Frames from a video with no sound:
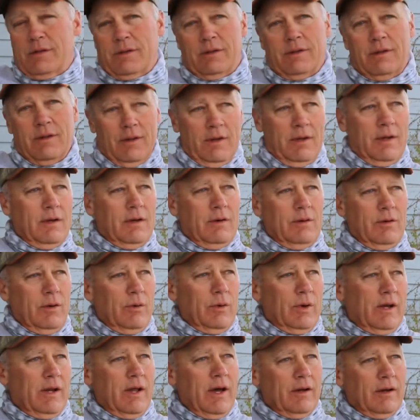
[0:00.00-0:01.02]
and we
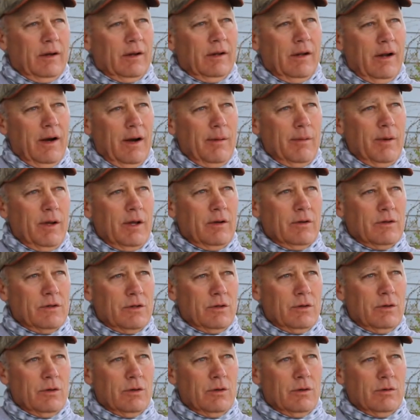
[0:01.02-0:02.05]
went down to Laramie to
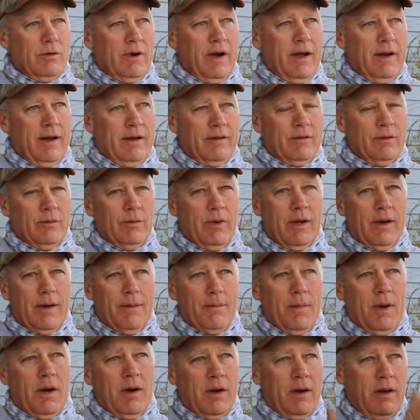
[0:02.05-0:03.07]
school right after we
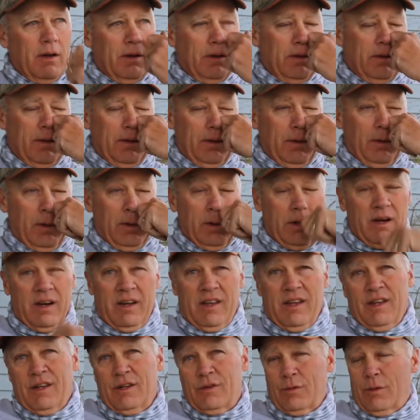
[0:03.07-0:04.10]
got married, and all our
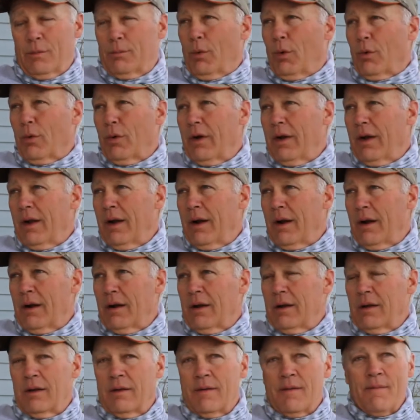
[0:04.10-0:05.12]
kids were born there,
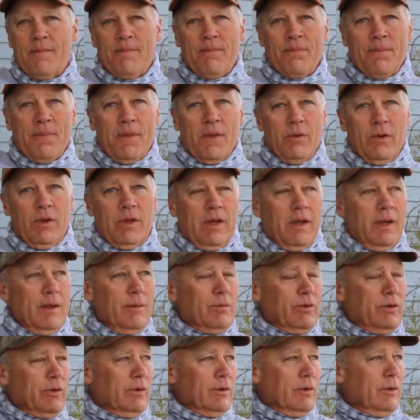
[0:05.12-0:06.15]
and we
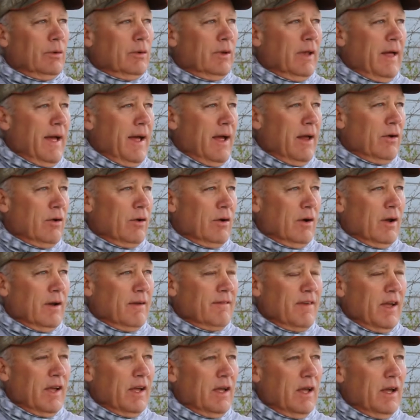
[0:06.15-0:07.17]
came through Lander on
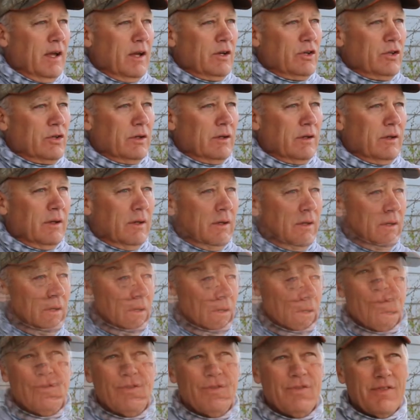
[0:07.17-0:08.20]
a vacation. I
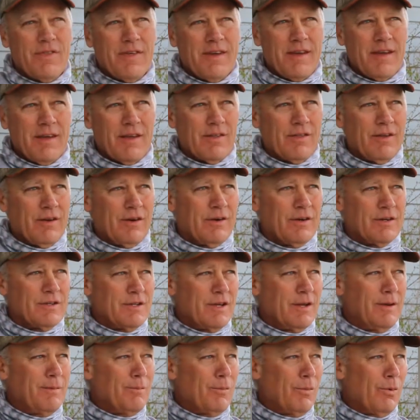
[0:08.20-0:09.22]
don't think there
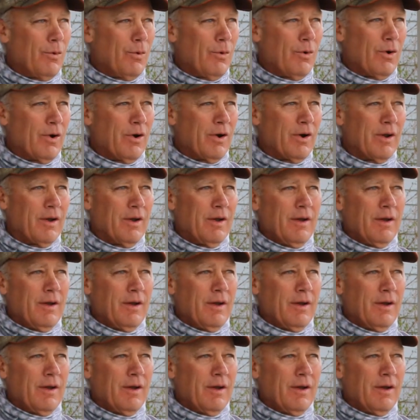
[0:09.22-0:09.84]
is a more